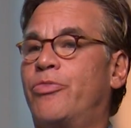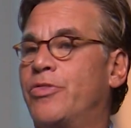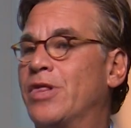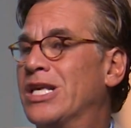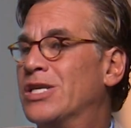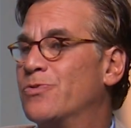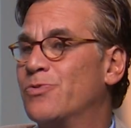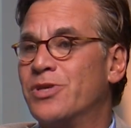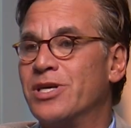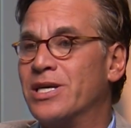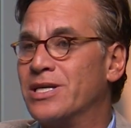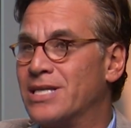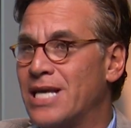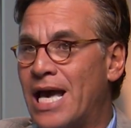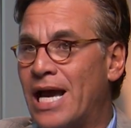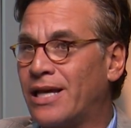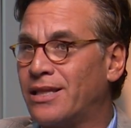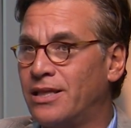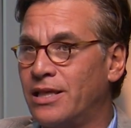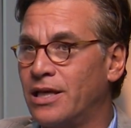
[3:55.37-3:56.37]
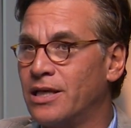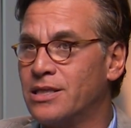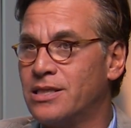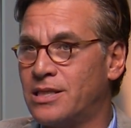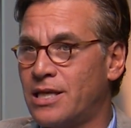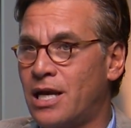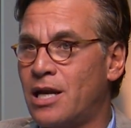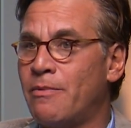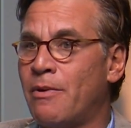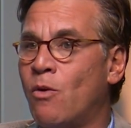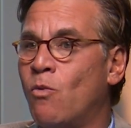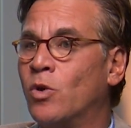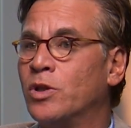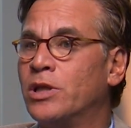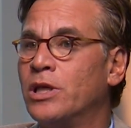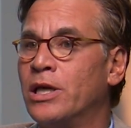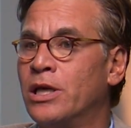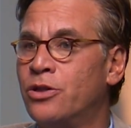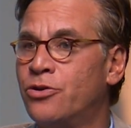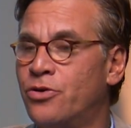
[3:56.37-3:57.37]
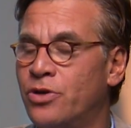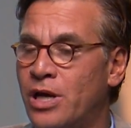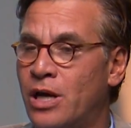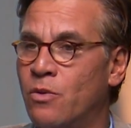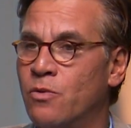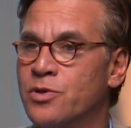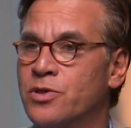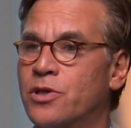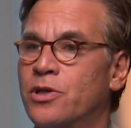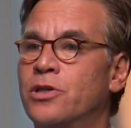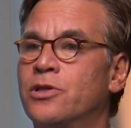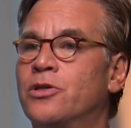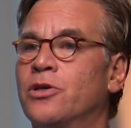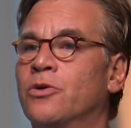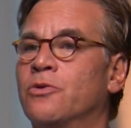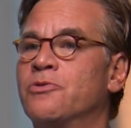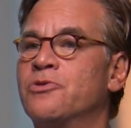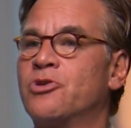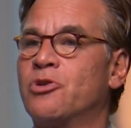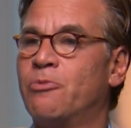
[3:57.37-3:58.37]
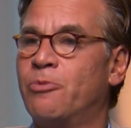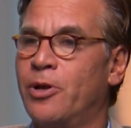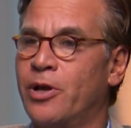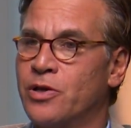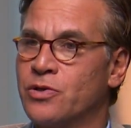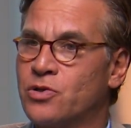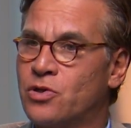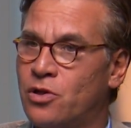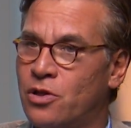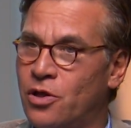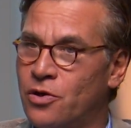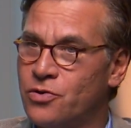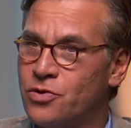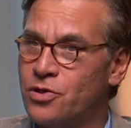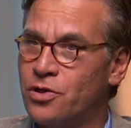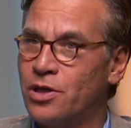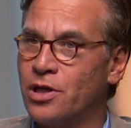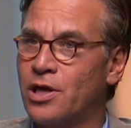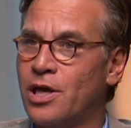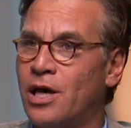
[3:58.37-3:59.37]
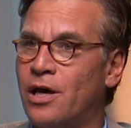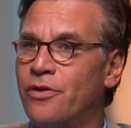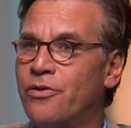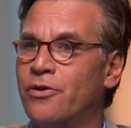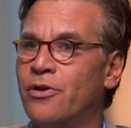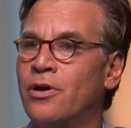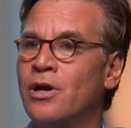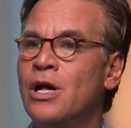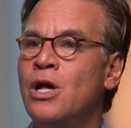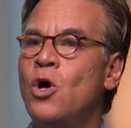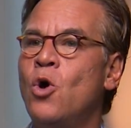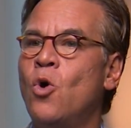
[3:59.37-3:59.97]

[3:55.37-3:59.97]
These were the exact things said about what the internet was going to do. It was going to bring us closer together.